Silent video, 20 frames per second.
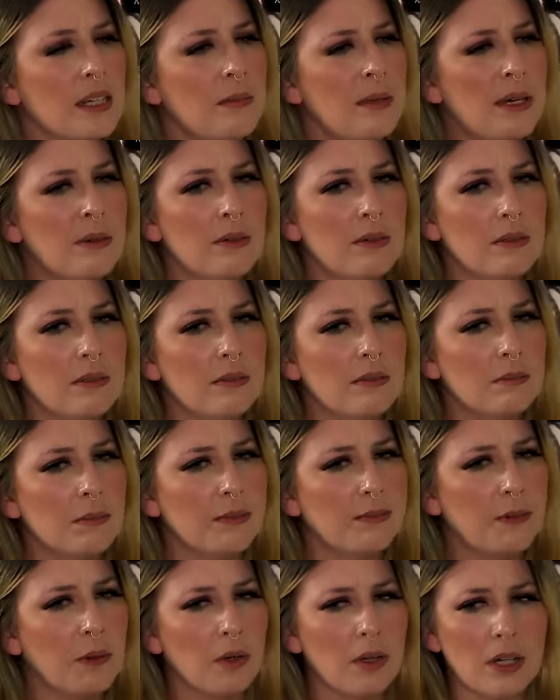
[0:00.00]
come out
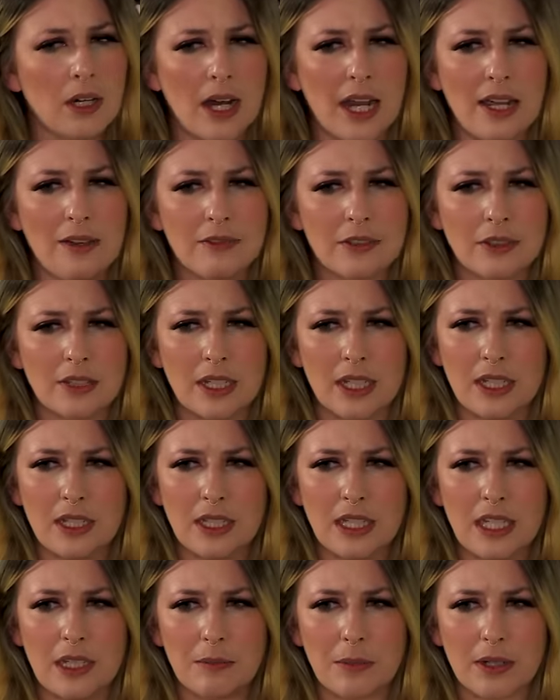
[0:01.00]
before or after The
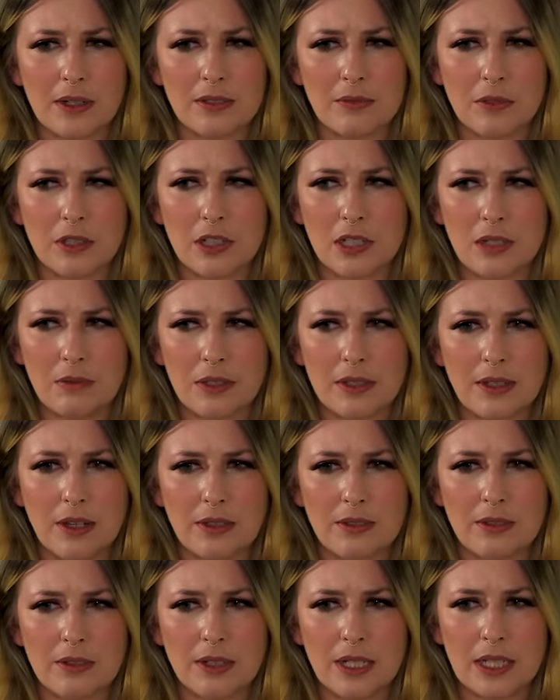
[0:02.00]
Innkeepers, which she was
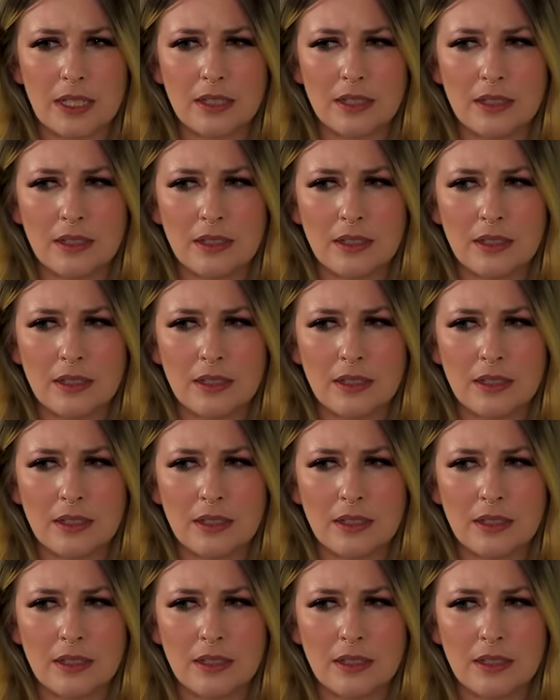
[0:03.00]
also in?